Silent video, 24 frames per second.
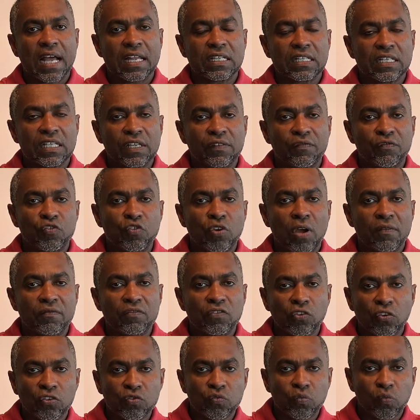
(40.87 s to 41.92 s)
and if you
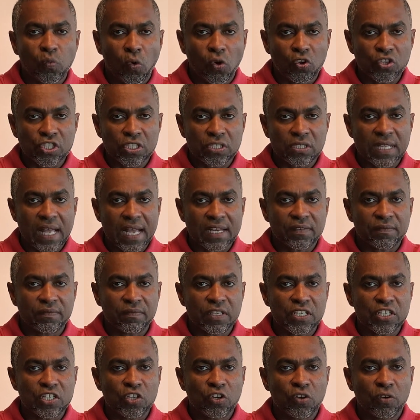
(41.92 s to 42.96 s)
have not watched that
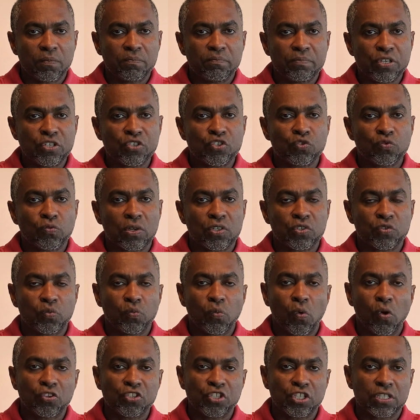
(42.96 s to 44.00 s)
video be sure
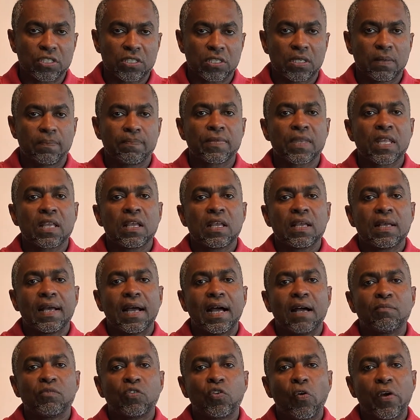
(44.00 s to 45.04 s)
to watch it.
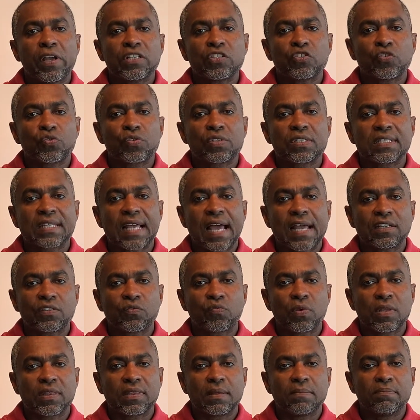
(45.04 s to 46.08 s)
I'm going to
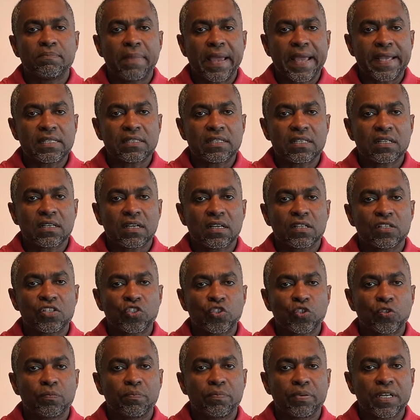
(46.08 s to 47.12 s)
start with the basic
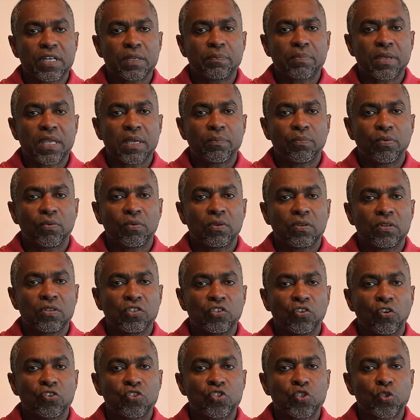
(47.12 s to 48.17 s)
to bring people
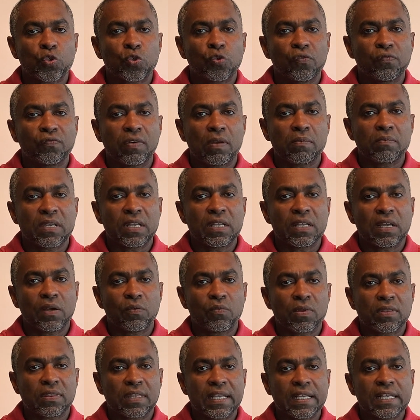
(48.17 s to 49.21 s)
not too
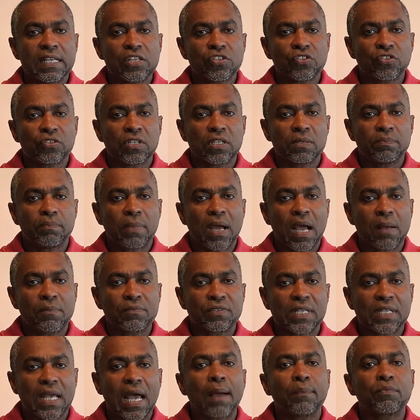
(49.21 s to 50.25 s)
familiar with the insulin
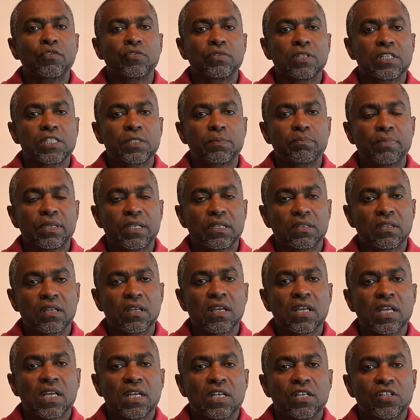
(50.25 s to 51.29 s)
pumps up to the speed.
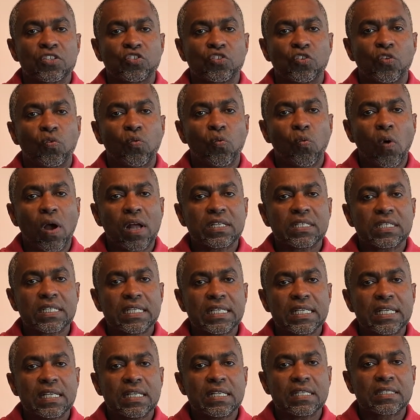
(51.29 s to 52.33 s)
So, what
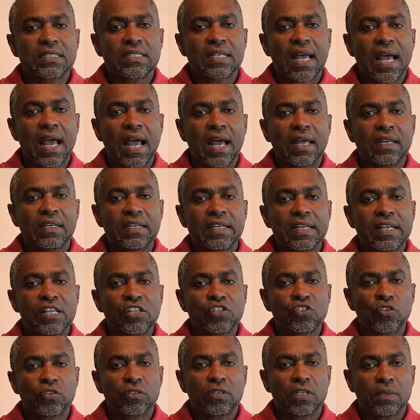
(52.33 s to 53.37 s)
is an
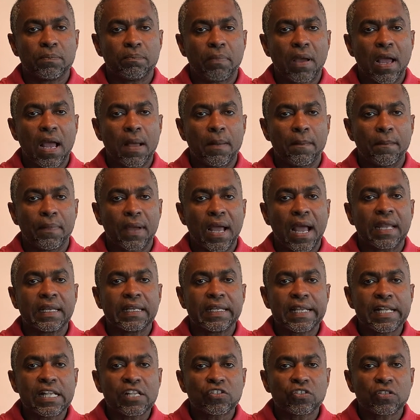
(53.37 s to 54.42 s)
insulin pump?
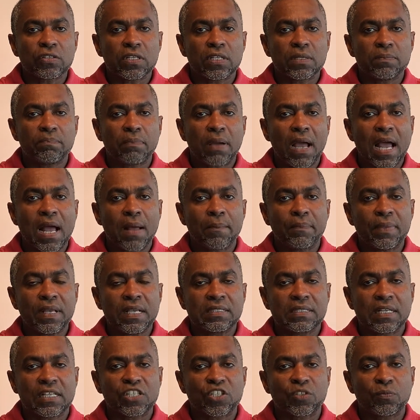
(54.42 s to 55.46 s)
An insulin pump
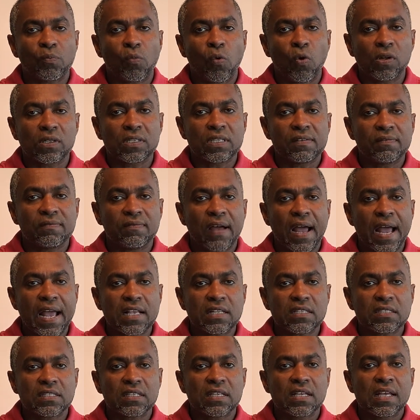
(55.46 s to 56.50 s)
is a small
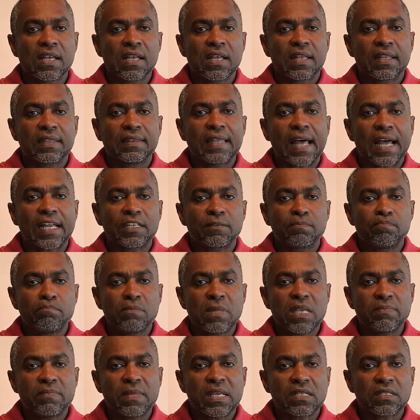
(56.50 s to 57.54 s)
device that
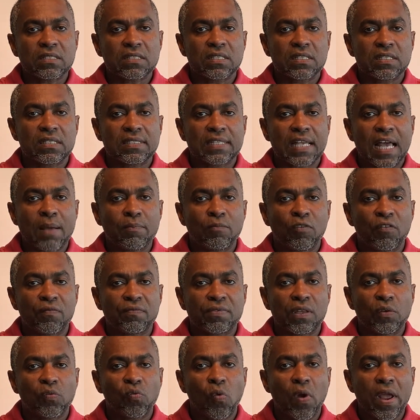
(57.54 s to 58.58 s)
mimics some
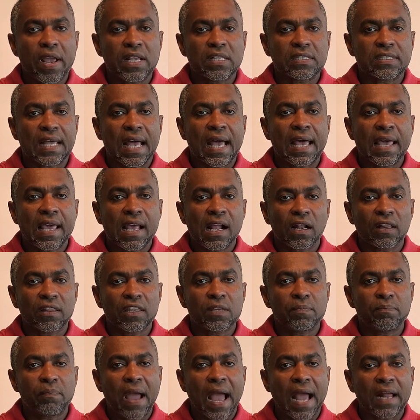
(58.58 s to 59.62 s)
of the ways a
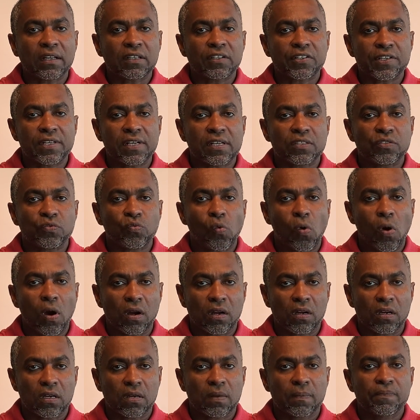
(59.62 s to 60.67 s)
healthy pancreas
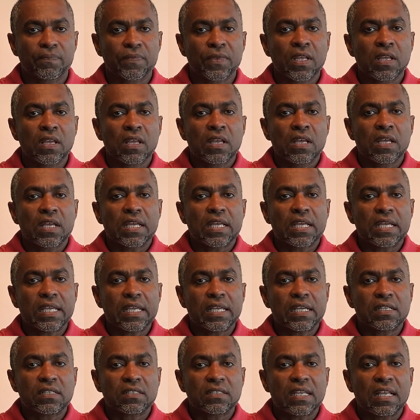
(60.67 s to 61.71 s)
works.
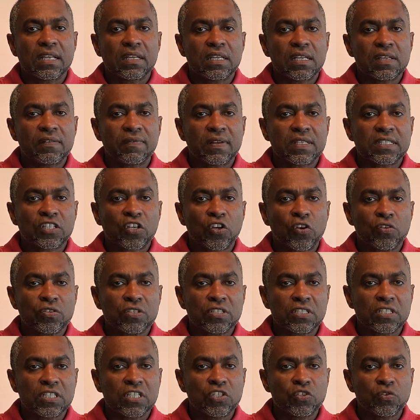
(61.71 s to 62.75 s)
It delivers
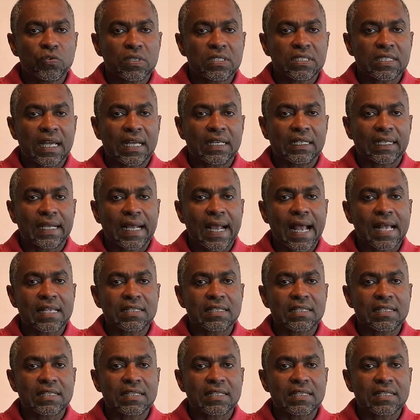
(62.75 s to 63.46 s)
continuous and